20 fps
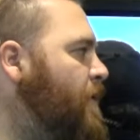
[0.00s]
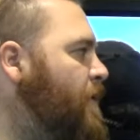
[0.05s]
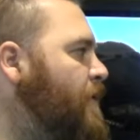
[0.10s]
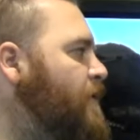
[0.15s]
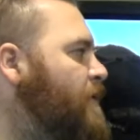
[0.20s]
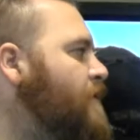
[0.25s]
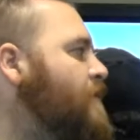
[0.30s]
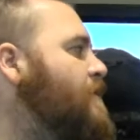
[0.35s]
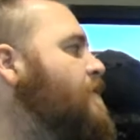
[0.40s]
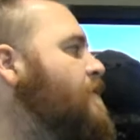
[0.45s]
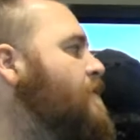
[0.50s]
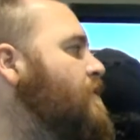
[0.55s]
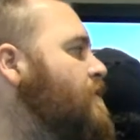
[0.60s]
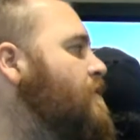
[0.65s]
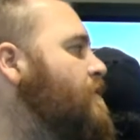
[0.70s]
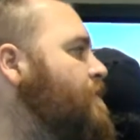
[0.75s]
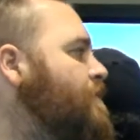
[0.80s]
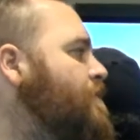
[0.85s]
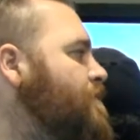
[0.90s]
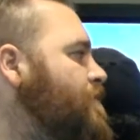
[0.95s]

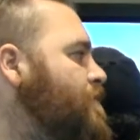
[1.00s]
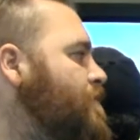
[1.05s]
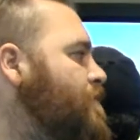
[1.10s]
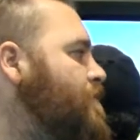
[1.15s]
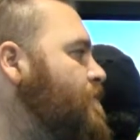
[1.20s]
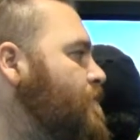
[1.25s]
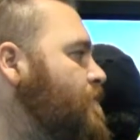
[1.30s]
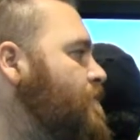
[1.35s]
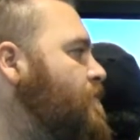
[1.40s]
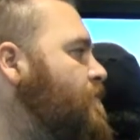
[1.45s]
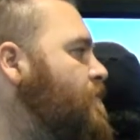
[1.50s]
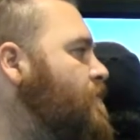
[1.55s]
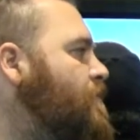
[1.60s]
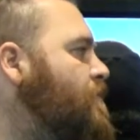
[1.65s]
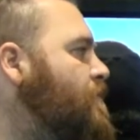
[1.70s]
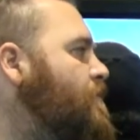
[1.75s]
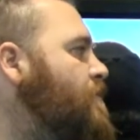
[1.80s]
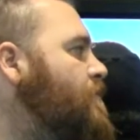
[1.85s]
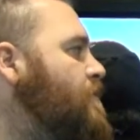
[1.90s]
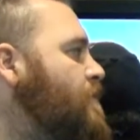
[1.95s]

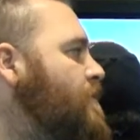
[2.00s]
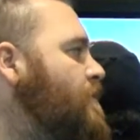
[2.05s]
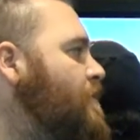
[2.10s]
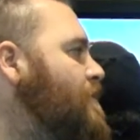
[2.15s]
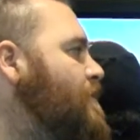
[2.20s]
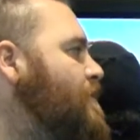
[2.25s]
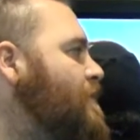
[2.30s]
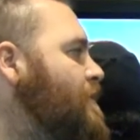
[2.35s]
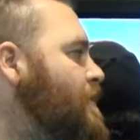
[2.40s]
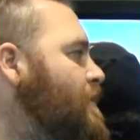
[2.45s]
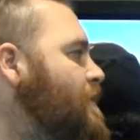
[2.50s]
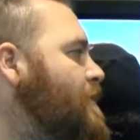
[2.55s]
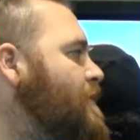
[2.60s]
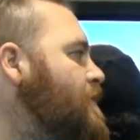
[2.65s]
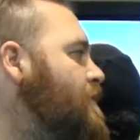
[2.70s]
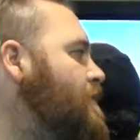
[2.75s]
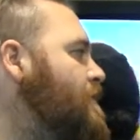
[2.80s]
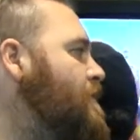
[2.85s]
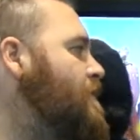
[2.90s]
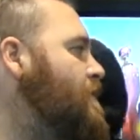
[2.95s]

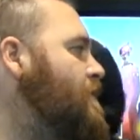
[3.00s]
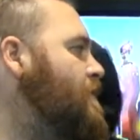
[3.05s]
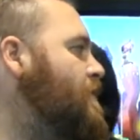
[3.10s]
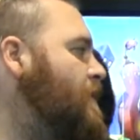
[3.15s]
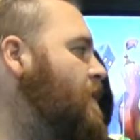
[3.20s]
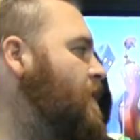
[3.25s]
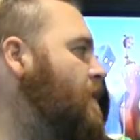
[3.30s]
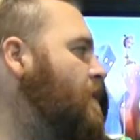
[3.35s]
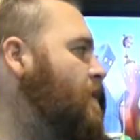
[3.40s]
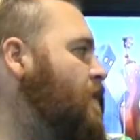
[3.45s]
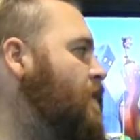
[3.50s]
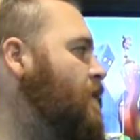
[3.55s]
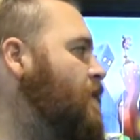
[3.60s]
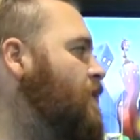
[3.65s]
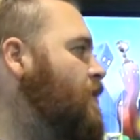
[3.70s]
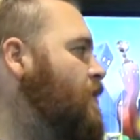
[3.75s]
The person shown says nothing.